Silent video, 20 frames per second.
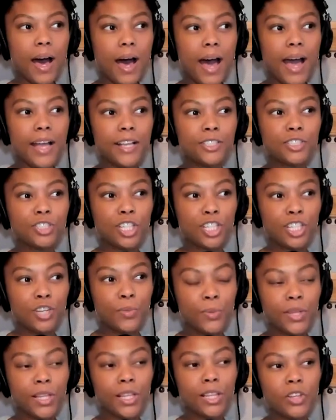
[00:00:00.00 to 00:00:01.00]
I
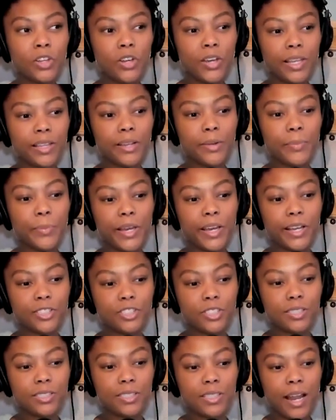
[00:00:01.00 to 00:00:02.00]
genuinely look at their
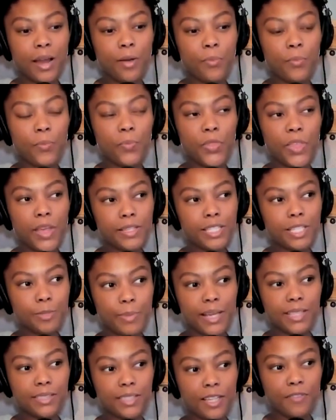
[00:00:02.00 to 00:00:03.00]
pages and I think to
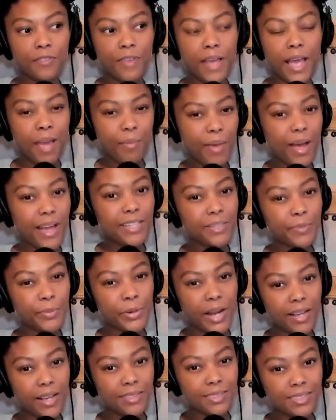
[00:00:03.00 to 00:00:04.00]
myself, am I
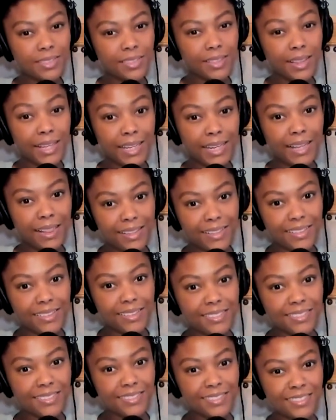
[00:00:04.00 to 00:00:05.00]
depressed clinically?
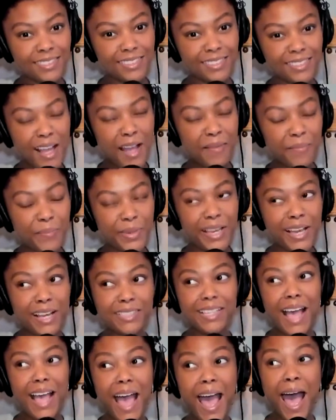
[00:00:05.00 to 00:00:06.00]
Because
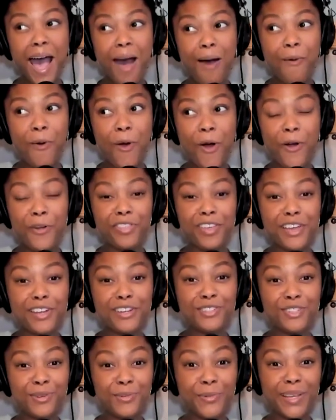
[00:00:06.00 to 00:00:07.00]
how are they
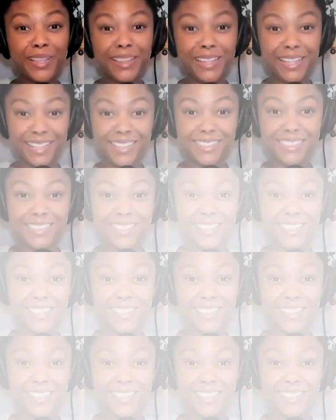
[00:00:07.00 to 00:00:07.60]
doing this?